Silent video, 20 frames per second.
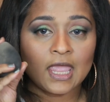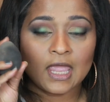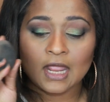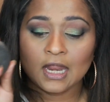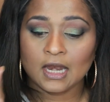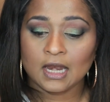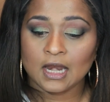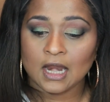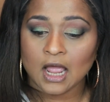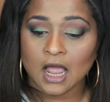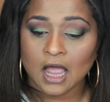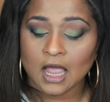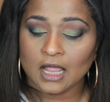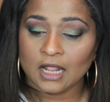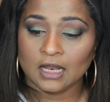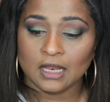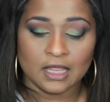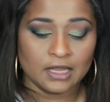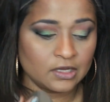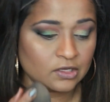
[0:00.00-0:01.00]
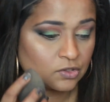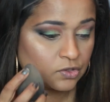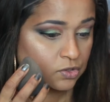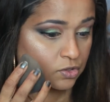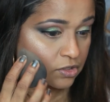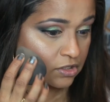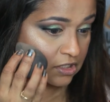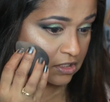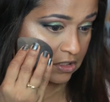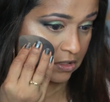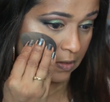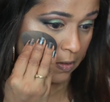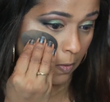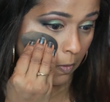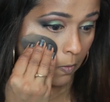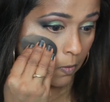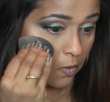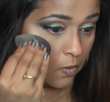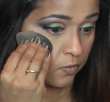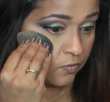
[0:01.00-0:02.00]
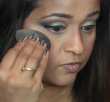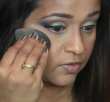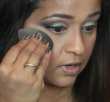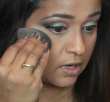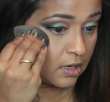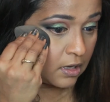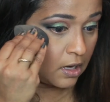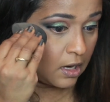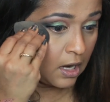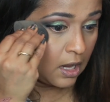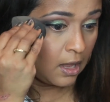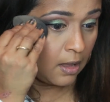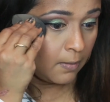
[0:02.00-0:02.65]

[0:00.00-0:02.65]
and I like to just go over,